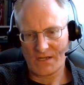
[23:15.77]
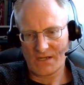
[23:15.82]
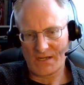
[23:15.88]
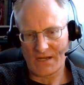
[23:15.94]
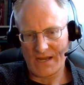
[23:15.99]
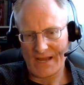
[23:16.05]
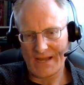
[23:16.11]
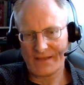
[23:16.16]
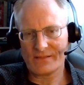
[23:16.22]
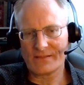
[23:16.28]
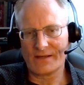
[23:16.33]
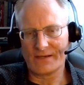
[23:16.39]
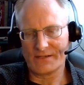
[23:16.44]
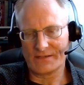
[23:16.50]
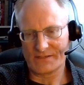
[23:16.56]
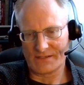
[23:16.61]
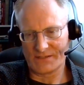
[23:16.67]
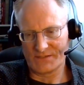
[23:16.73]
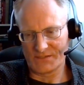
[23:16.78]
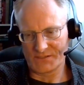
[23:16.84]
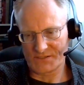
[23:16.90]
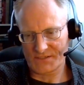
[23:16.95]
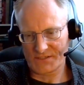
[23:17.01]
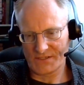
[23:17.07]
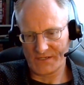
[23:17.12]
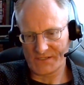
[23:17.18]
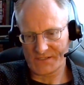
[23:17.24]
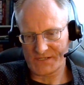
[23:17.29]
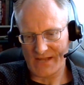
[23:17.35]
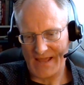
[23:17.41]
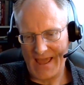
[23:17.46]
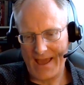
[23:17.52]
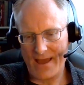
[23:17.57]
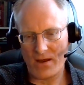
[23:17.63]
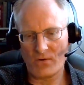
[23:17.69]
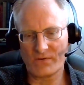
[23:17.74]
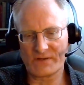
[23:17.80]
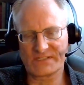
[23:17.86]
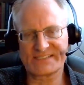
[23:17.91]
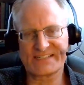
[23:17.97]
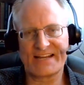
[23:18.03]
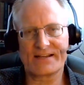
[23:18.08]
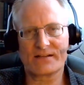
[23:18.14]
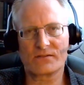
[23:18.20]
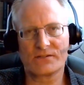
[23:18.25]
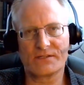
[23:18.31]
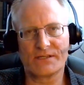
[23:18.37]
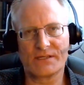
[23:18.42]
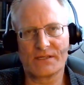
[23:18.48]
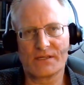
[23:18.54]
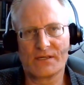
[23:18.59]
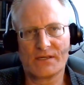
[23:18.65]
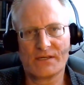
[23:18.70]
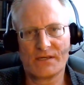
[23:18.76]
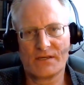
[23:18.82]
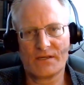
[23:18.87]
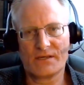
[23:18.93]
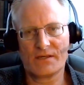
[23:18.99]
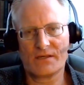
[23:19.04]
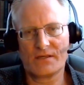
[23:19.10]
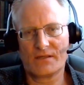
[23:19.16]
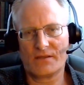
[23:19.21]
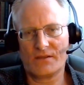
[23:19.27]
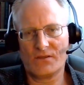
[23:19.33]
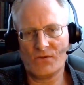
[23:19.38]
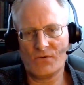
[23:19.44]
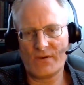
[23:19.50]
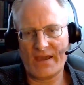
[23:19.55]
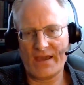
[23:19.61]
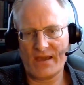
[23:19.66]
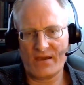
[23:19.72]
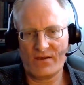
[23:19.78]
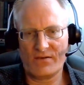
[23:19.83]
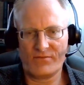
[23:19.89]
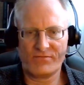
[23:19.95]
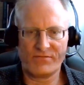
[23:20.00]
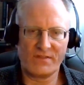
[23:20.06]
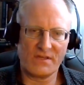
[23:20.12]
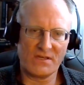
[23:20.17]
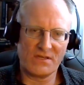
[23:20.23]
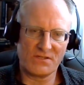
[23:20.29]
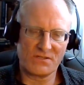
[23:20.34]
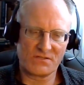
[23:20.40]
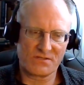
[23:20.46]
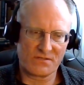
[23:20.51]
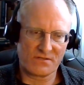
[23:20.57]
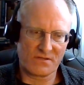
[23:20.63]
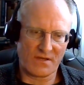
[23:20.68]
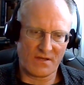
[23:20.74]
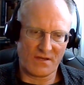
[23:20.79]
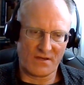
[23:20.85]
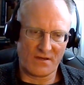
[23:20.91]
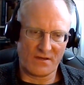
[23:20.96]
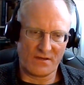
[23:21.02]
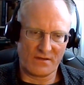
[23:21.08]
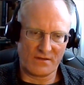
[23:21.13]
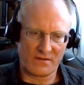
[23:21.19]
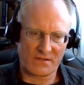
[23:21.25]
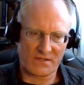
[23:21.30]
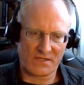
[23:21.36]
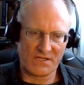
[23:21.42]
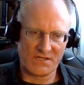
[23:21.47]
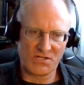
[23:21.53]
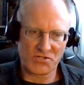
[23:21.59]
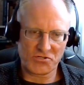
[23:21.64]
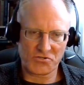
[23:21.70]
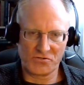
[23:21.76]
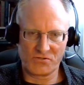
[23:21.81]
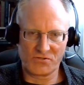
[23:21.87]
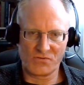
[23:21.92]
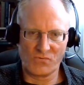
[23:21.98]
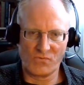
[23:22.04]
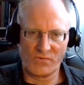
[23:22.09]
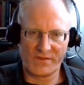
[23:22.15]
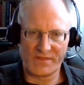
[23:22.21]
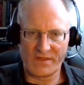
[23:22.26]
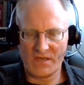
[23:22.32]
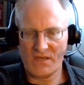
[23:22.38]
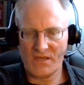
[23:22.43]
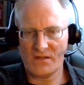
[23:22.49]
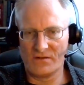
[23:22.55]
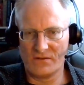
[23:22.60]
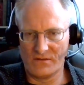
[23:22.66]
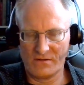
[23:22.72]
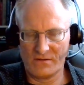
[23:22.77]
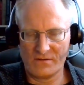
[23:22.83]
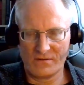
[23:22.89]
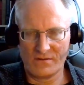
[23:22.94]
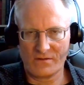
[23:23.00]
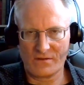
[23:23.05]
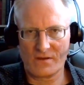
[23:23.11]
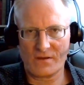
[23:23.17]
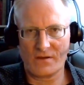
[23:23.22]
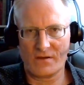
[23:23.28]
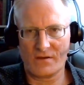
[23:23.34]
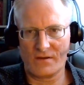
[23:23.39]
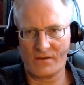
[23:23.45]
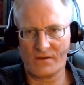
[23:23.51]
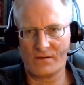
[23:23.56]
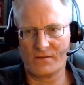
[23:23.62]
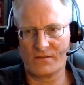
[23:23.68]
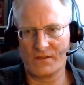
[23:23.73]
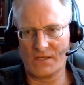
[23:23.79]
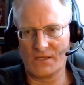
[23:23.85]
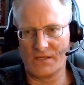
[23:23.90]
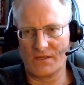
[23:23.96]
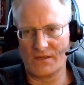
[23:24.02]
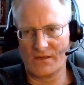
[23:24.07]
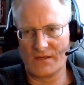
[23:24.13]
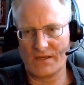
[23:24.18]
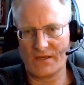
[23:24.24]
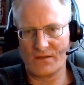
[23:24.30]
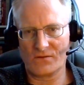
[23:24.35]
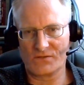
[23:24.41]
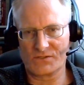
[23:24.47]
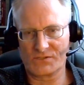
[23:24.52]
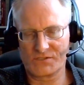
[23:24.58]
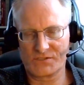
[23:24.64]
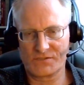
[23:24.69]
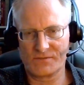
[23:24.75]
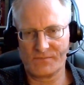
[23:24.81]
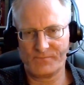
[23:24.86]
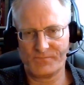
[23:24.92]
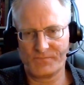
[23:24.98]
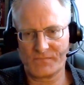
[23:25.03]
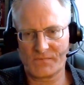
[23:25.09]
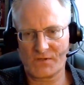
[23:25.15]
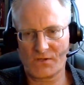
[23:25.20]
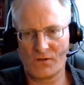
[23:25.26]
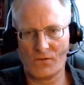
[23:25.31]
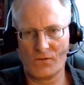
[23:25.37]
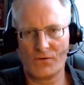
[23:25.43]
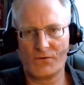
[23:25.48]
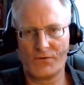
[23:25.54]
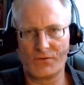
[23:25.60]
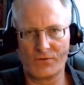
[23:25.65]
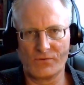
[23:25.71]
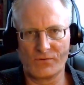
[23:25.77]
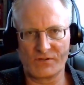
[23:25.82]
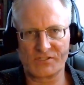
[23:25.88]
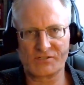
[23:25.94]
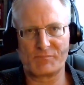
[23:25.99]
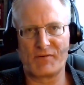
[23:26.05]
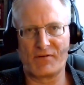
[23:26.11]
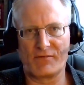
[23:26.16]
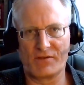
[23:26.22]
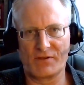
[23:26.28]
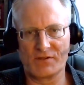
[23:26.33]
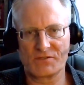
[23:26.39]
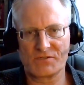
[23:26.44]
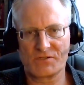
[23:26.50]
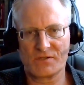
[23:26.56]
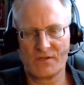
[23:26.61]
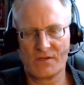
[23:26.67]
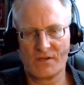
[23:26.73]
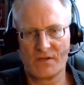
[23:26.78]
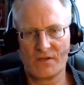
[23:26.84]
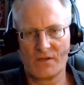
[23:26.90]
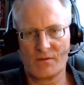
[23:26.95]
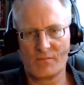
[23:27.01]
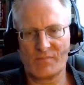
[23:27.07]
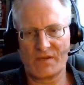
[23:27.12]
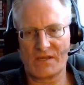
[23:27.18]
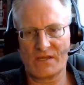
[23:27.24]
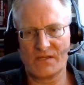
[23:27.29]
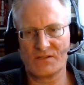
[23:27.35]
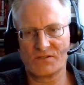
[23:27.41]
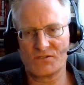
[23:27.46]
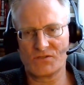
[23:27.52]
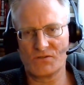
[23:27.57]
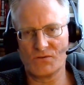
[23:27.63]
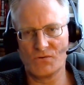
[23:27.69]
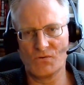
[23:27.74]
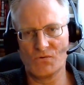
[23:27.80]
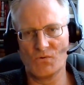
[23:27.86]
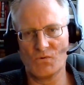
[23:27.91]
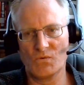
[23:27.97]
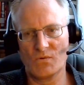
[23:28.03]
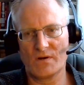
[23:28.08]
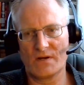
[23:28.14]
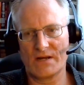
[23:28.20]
highlight and discuss how exactly you have these conditions within the English colonial experience begin to